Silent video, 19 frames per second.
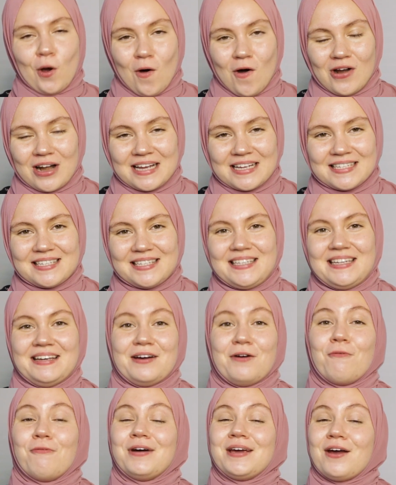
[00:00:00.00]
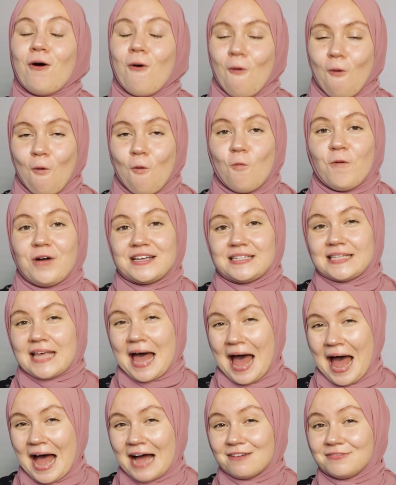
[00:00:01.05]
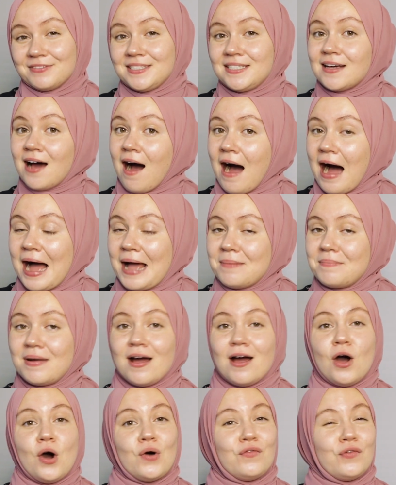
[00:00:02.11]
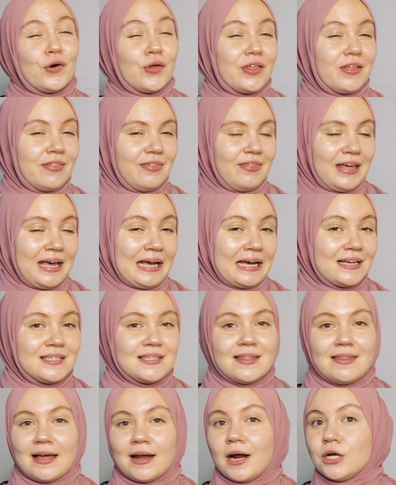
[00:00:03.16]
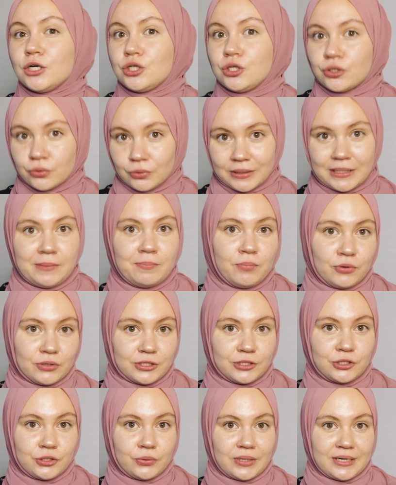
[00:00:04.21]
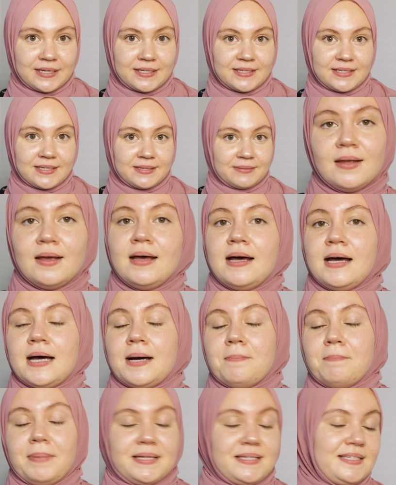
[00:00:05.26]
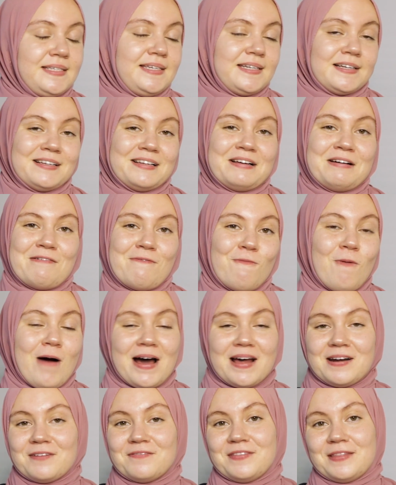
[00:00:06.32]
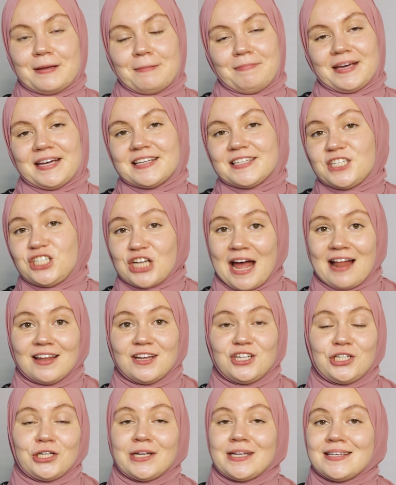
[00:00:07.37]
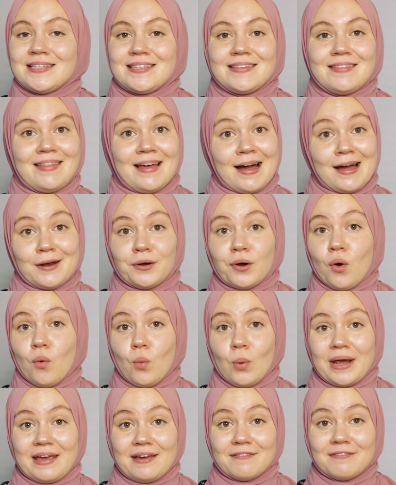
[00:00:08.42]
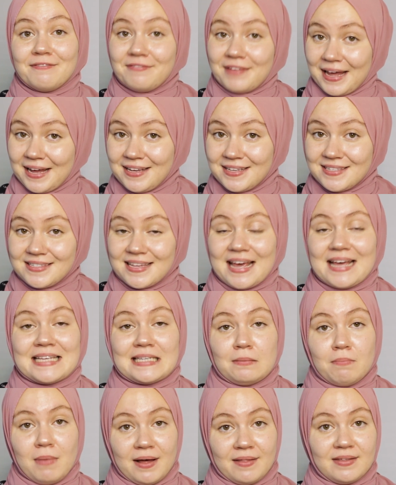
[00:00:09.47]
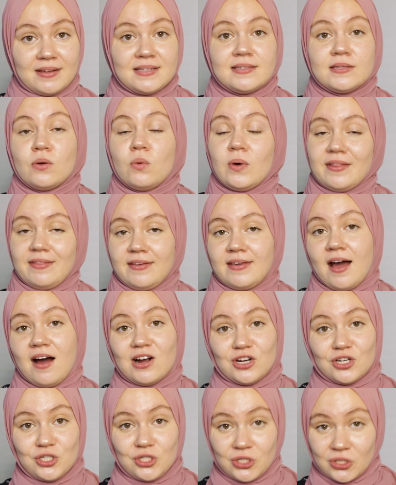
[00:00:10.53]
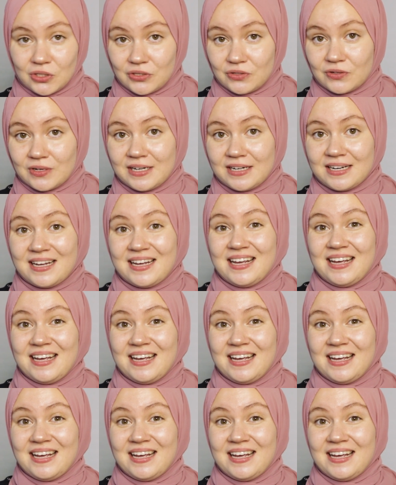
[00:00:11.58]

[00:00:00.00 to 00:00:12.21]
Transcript: honest, we always have time for the things that are truly important to us. But still, one of the biggest challenges that we face as mothers with young children